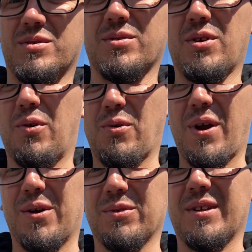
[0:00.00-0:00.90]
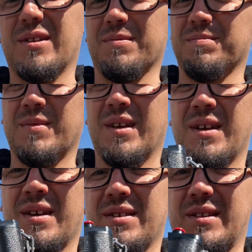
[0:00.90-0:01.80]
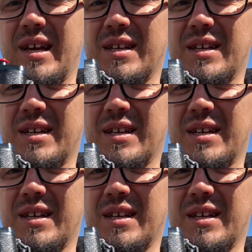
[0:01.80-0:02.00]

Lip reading: to go around and take